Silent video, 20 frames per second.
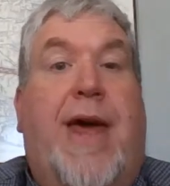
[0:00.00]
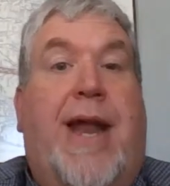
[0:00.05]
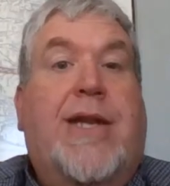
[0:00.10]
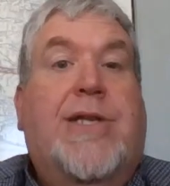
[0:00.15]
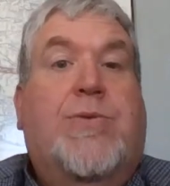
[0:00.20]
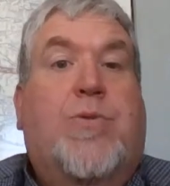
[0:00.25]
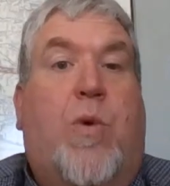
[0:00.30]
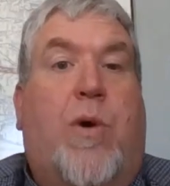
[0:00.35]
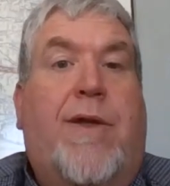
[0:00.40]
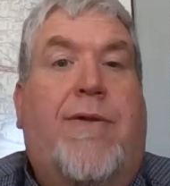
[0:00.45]
That
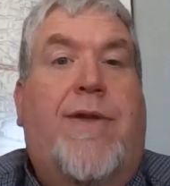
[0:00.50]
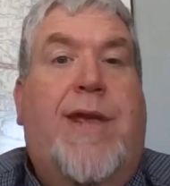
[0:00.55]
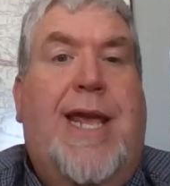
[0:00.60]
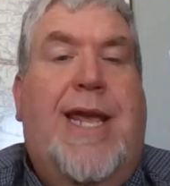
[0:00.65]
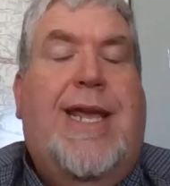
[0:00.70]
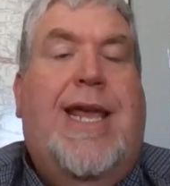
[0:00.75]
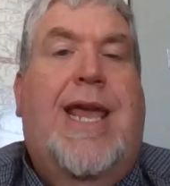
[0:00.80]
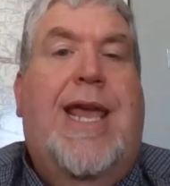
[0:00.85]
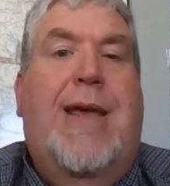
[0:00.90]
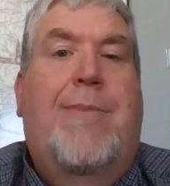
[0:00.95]
is one of
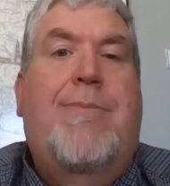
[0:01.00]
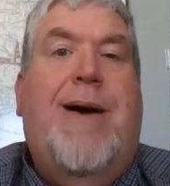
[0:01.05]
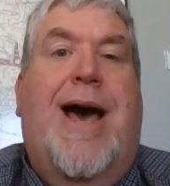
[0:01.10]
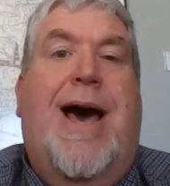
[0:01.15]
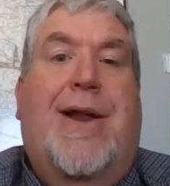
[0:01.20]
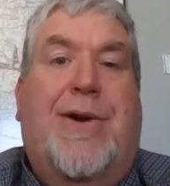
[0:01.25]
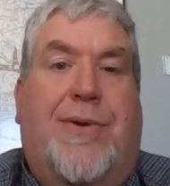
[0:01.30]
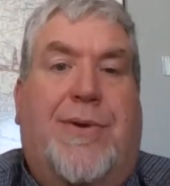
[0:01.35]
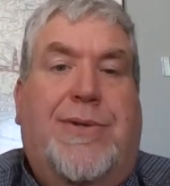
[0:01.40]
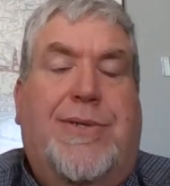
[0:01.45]
the key
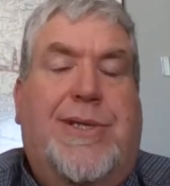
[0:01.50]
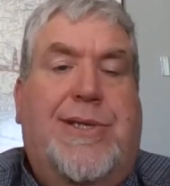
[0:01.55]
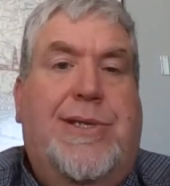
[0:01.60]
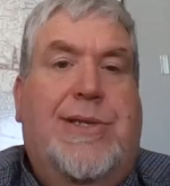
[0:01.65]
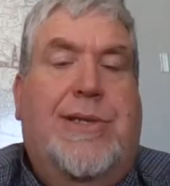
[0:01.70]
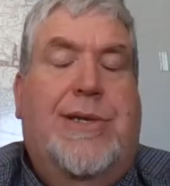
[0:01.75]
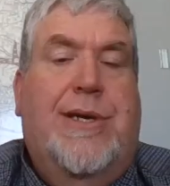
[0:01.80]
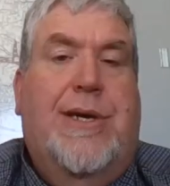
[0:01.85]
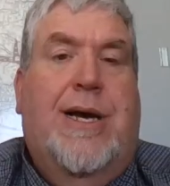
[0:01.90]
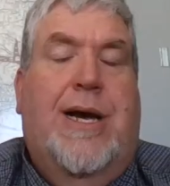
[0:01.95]

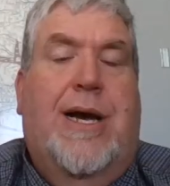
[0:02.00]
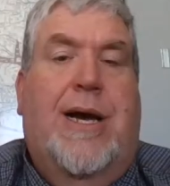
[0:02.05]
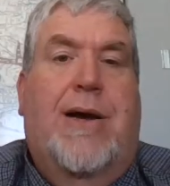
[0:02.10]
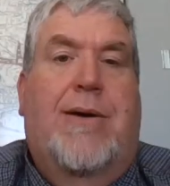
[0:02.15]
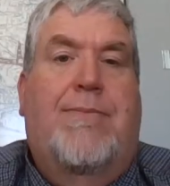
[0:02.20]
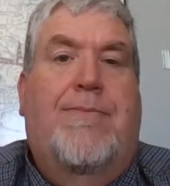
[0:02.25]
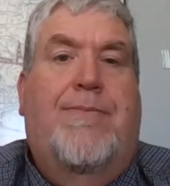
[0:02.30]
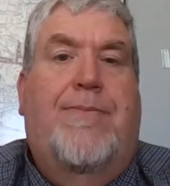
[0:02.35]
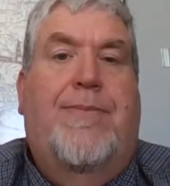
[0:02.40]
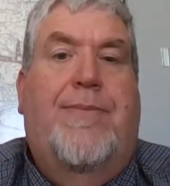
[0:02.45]
battles
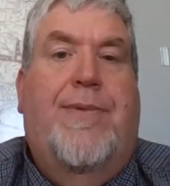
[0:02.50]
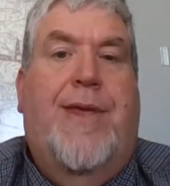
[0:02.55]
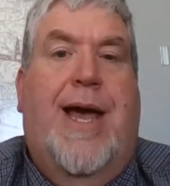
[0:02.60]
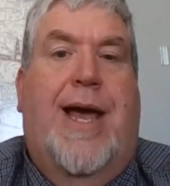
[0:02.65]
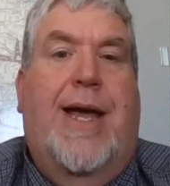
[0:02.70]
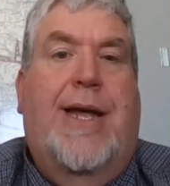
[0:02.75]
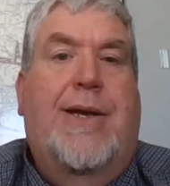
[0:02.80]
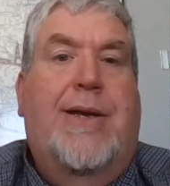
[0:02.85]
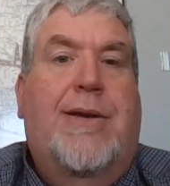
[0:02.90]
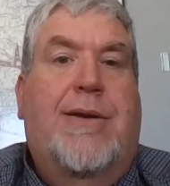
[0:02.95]

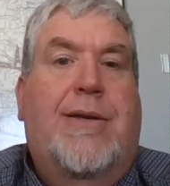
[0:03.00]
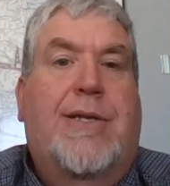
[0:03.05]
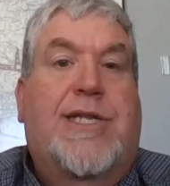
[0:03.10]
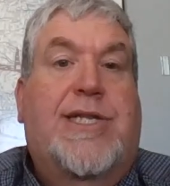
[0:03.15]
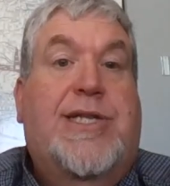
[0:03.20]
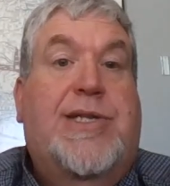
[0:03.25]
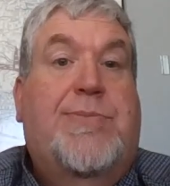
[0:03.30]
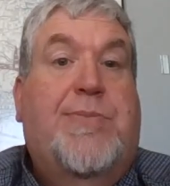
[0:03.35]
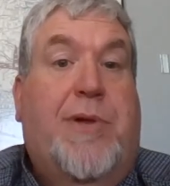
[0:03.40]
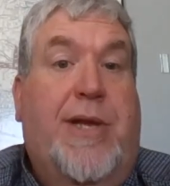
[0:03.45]
that
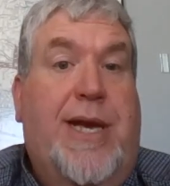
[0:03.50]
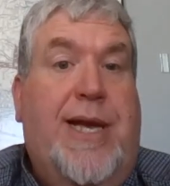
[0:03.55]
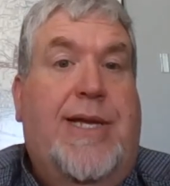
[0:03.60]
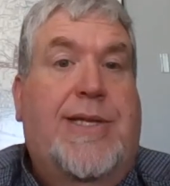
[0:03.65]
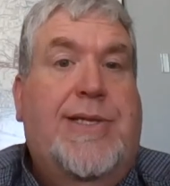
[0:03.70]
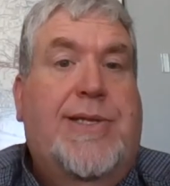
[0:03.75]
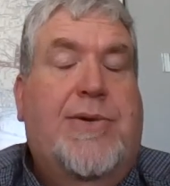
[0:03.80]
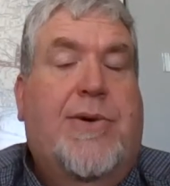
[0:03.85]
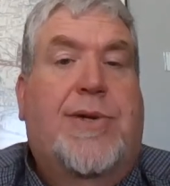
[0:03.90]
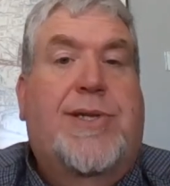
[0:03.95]

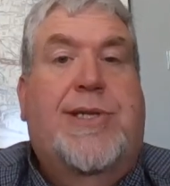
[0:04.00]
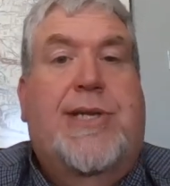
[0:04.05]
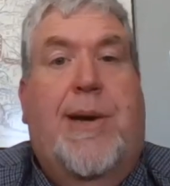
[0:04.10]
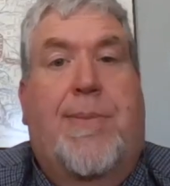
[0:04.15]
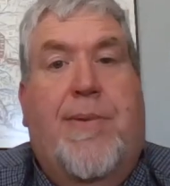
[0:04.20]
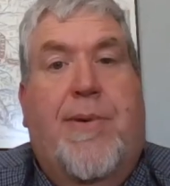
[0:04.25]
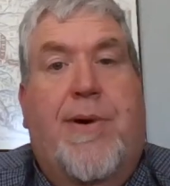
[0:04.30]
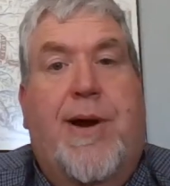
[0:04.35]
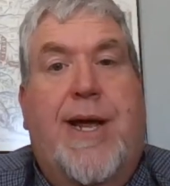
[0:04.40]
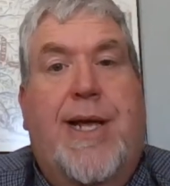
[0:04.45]
splits or
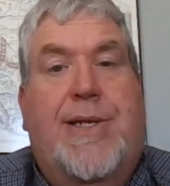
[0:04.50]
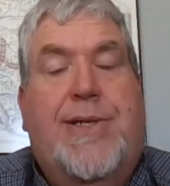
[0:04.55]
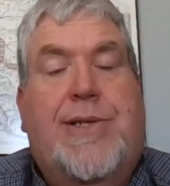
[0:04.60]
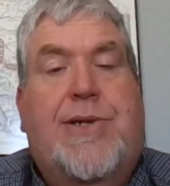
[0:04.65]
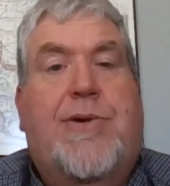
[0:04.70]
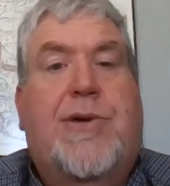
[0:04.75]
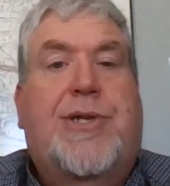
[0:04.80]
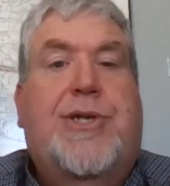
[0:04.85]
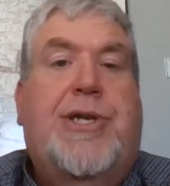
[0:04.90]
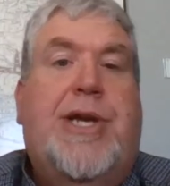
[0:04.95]
separates
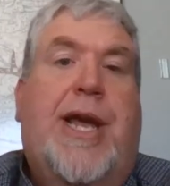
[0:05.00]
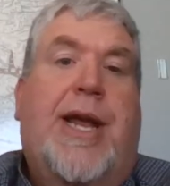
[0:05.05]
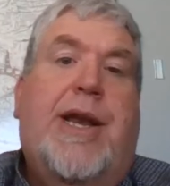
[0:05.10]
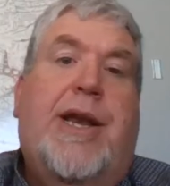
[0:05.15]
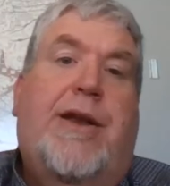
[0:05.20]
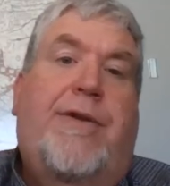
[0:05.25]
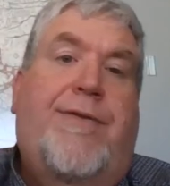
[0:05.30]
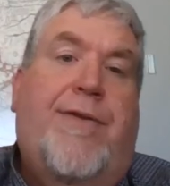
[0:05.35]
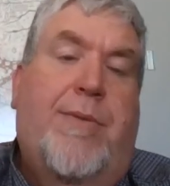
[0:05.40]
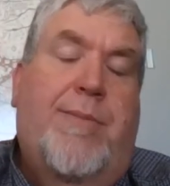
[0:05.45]

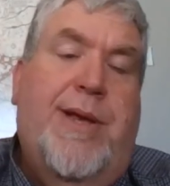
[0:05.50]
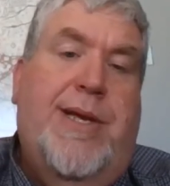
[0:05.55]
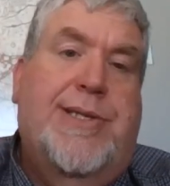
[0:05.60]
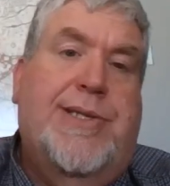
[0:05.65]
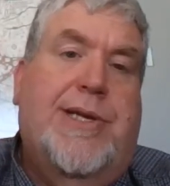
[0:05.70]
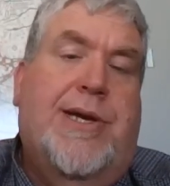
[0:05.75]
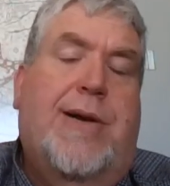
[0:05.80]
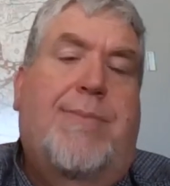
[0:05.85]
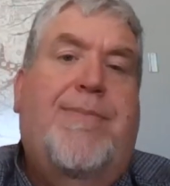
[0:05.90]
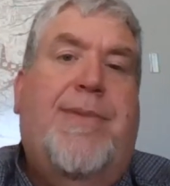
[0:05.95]
Christianity from
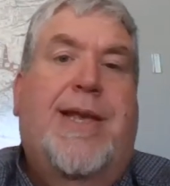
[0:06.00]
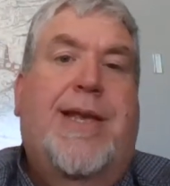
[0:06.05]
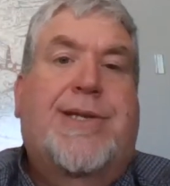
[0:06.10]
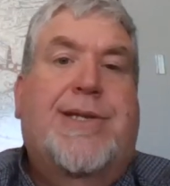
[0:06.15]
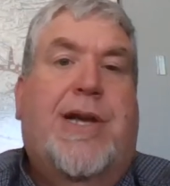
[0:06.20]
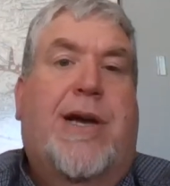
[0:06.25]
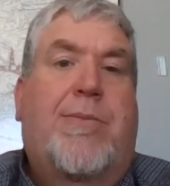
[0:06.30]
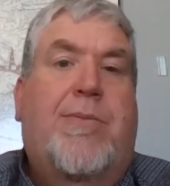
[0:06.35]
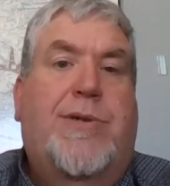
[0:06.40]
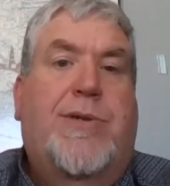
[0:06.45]
Islam.
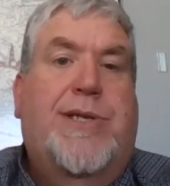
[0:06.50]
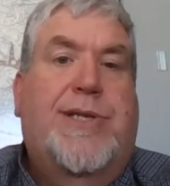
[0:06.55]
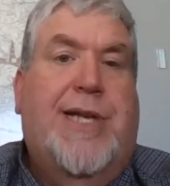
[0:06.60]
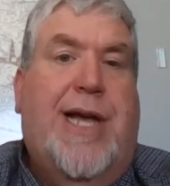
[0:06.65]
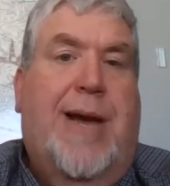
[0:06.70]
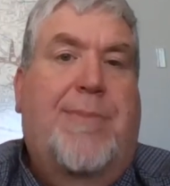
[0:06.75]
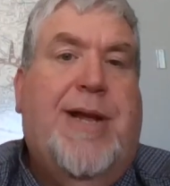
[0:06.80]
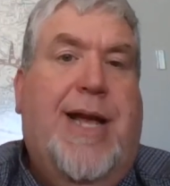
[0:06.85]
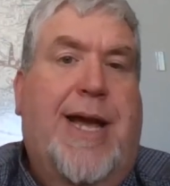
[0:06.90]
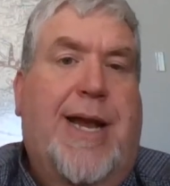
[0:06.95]
Islam was
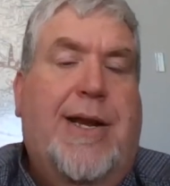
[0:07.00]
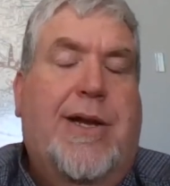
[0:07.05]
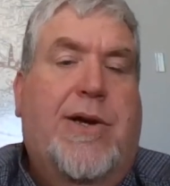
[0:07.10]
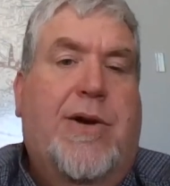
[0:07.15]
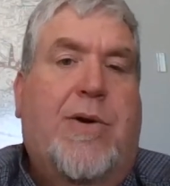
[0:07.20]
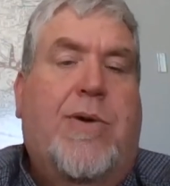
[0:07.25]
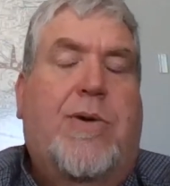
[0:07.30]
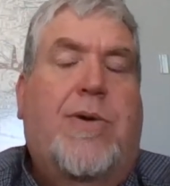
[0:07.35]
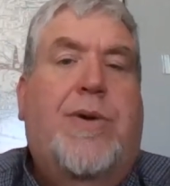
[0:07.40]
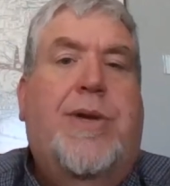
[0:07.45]
stopped kind of
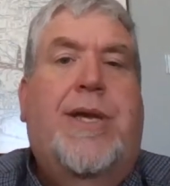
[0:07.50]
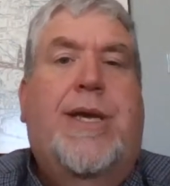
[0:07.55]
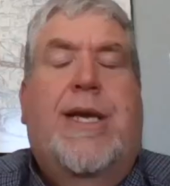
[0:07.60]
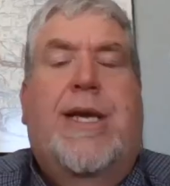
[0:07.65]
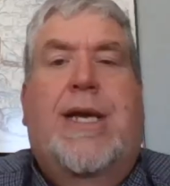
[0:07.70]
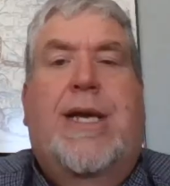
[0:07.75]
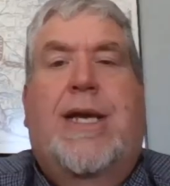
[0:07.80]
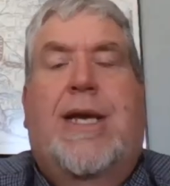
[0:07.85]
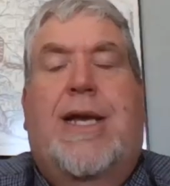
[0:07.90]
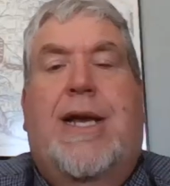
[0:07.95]
cold
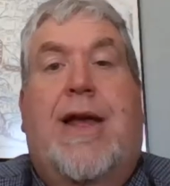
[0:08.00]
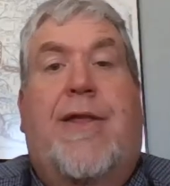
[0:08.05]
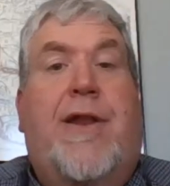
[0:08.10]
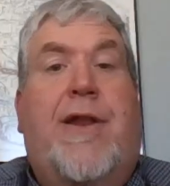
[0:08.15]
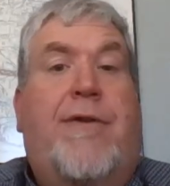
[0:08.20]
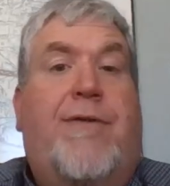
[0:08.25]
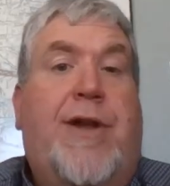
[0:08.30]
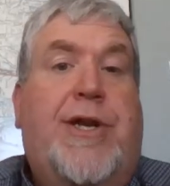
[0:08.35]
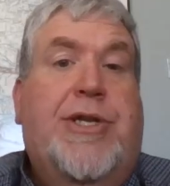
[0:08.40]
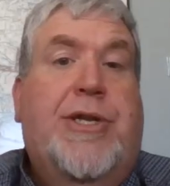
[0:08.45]
and
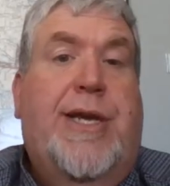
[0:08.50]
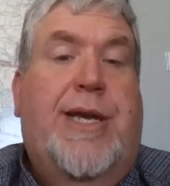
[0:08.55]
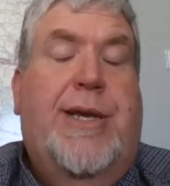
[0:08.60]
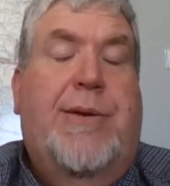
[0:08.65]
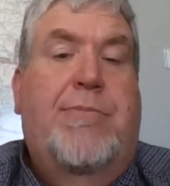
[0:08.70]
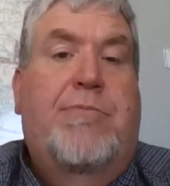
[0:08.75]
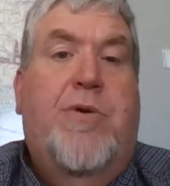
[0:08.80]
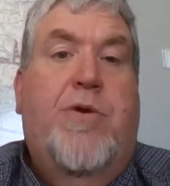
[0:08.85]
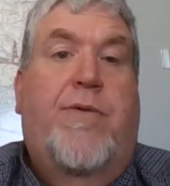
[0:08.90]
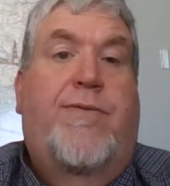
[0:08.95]
then
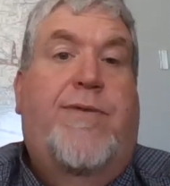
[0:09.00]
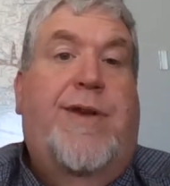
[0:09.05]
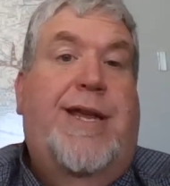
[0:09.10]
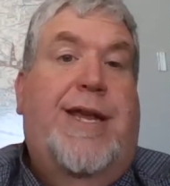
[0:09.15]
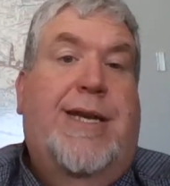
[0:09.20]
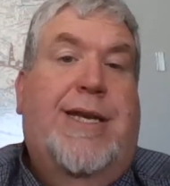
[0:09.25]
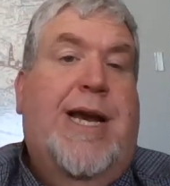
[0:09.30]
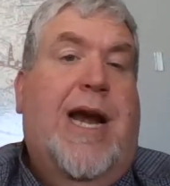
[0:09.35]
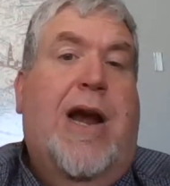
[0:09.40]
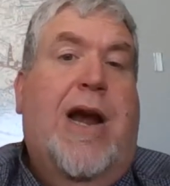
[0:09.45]
eventually moved
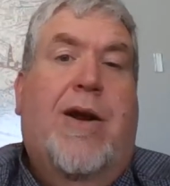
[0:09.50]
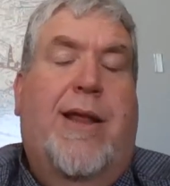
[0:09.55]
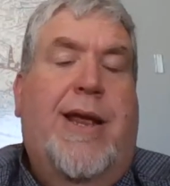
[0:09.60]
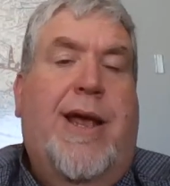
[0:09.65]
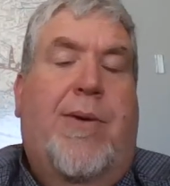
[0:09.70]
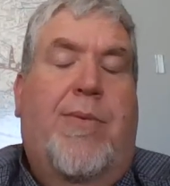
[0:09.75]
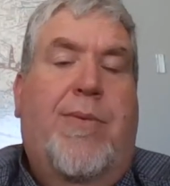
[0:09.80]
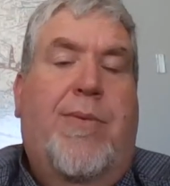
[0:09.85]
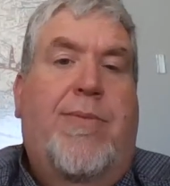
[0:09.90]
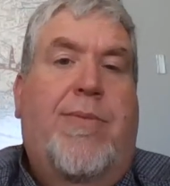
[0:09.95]
entirely.